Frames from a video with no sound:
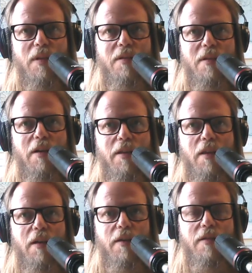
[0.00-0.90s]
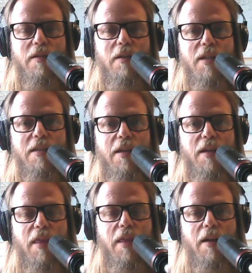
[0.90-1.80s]
started the society,
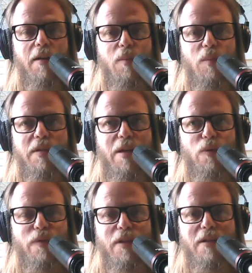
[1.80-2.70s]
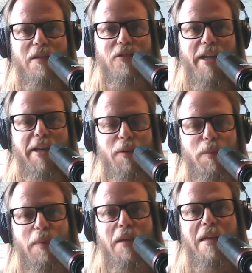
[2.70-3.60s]
and I think myself and
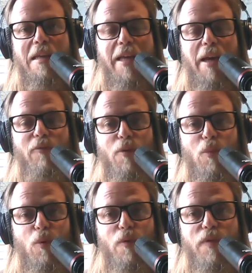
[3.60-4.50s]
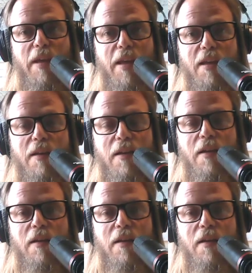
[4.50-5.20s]
Jacob came from more of the